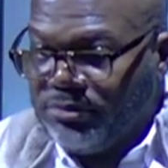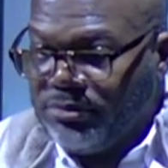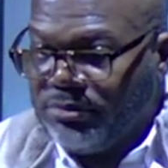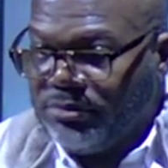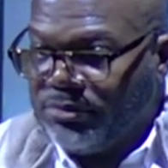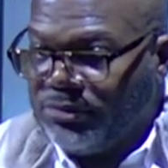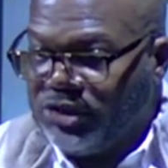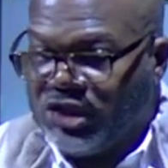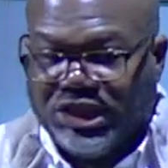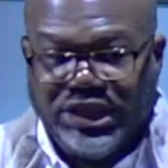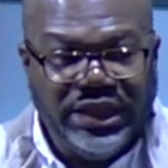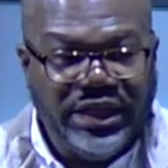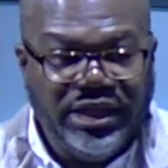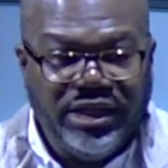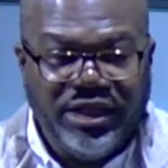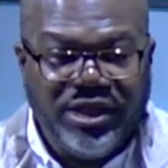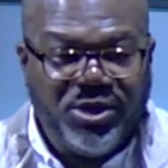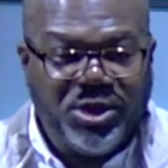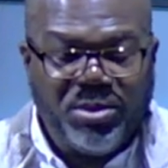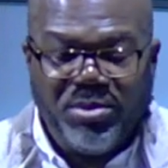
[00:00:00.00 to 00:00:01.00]
She didn't
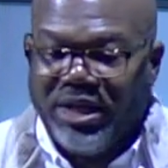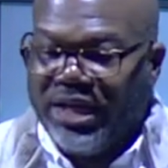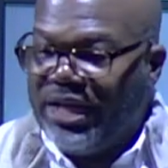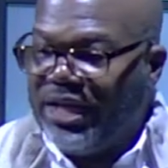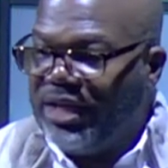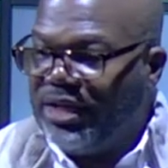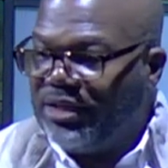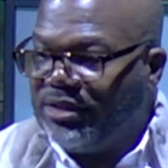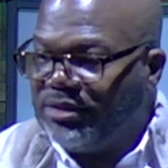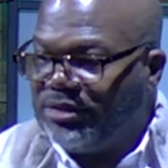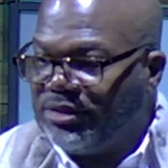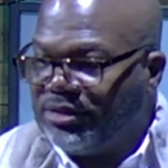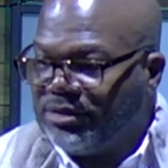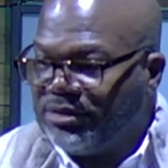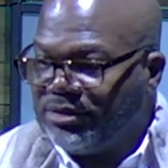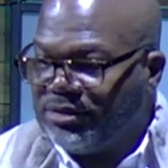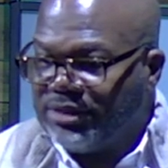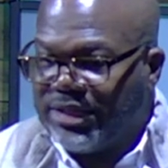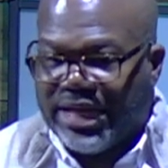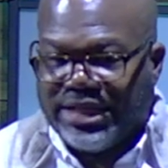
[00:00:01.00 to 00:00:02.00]
go to bed
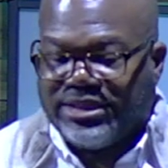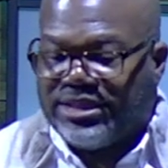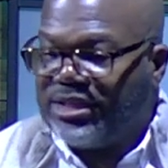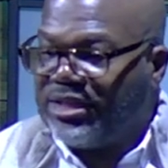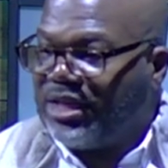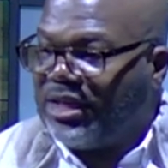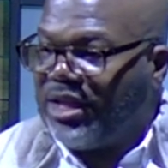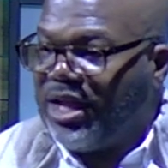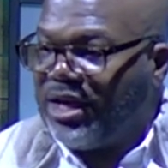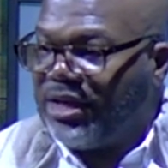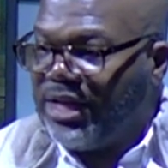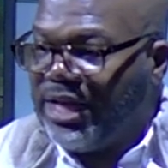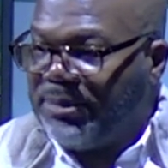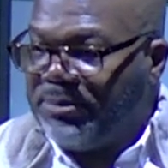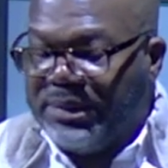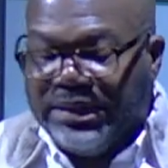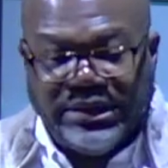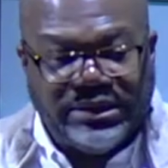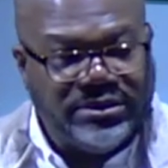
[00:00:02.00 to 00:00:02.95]
at 10 o'clock like me.